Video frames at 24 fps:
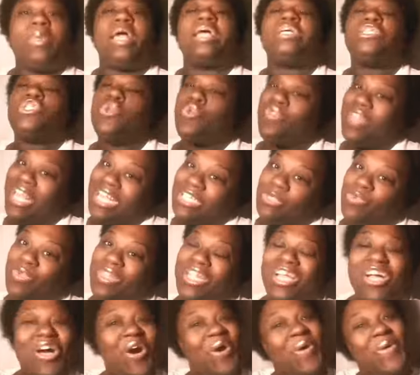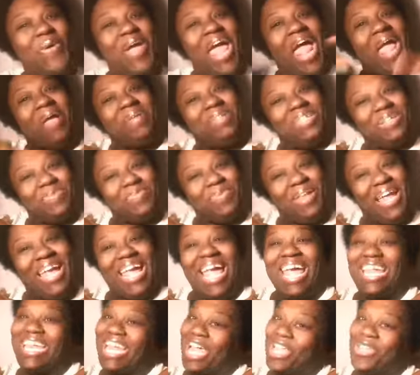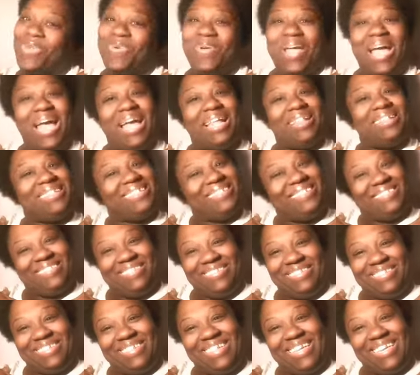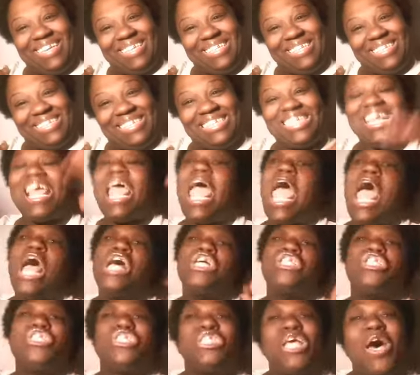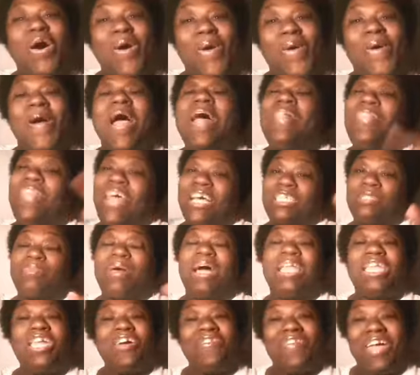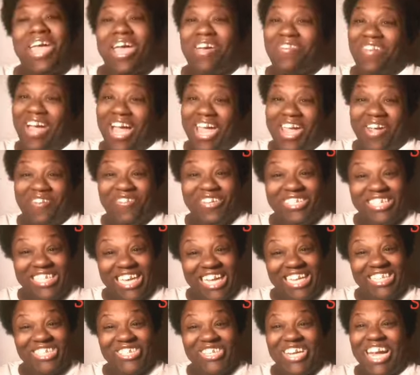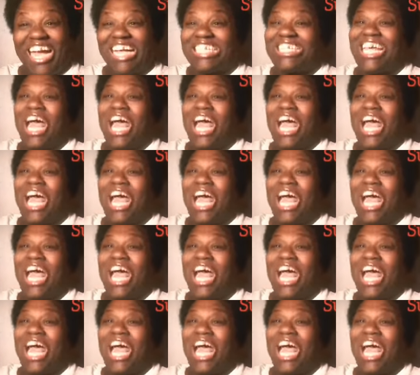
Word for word: And so that's when the gold came into play. And now you got this. So that's my never have I ever challenge, you guys.